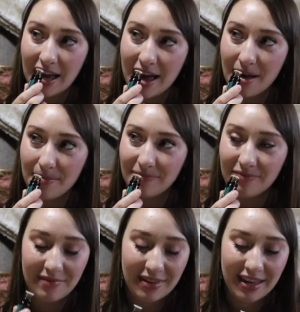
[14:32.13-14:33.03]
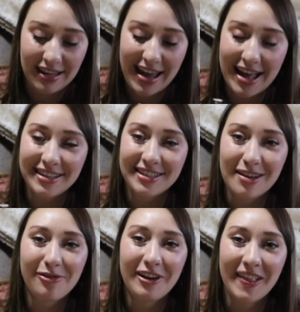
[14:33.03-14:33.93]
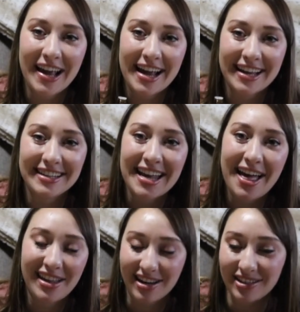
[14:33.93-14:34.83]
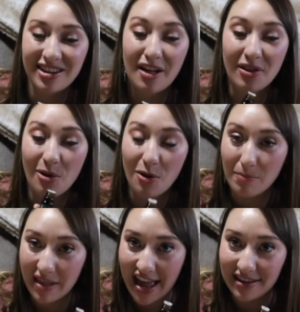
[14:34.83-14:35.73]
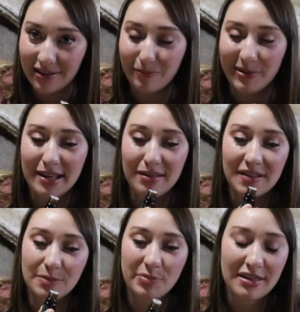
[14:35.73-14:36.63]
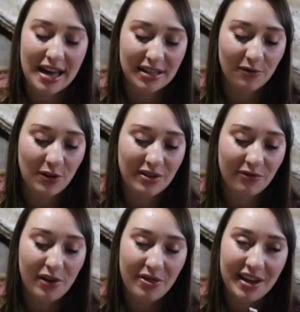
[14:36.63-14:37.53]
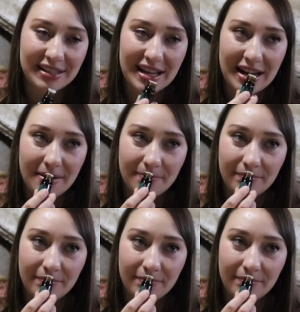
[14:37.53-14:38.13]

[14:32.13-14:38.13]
um, yeah, it's different. Like I can tell that it's not the whole blend of Breathe because Breathe has a few different things in it.